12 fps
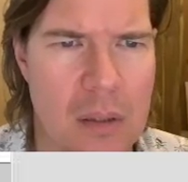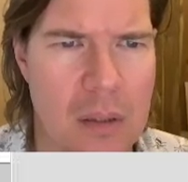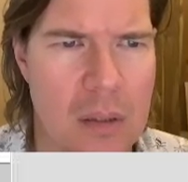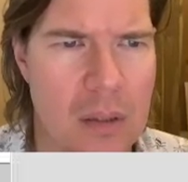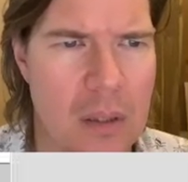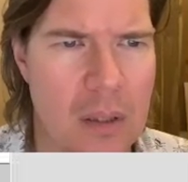
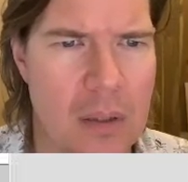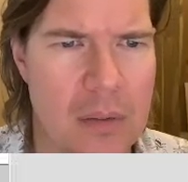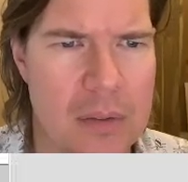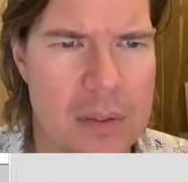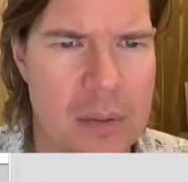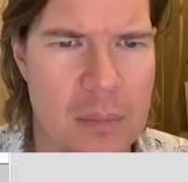All right,
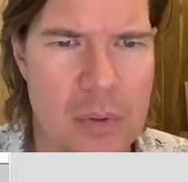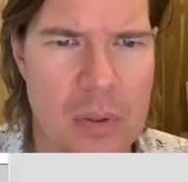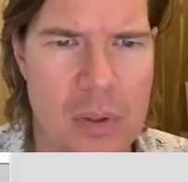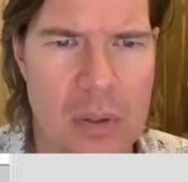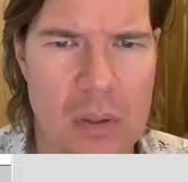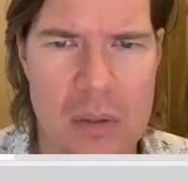
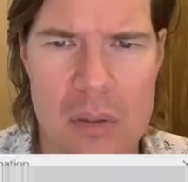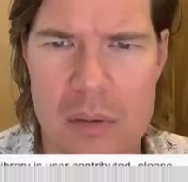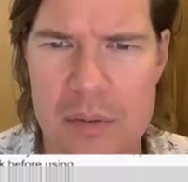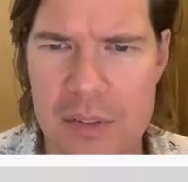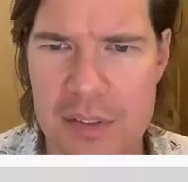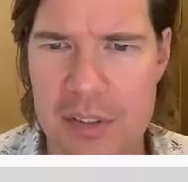symbol.
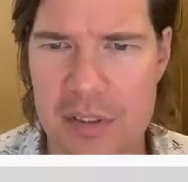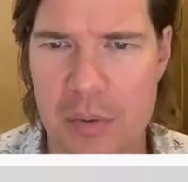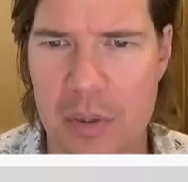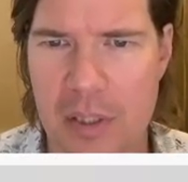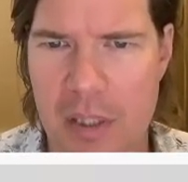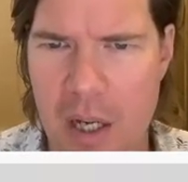So this is a
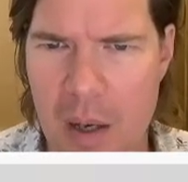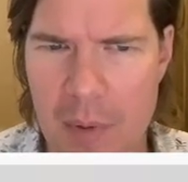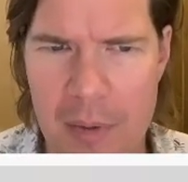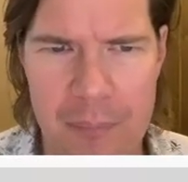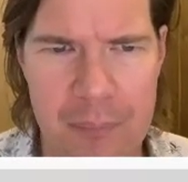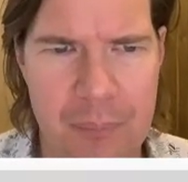really common.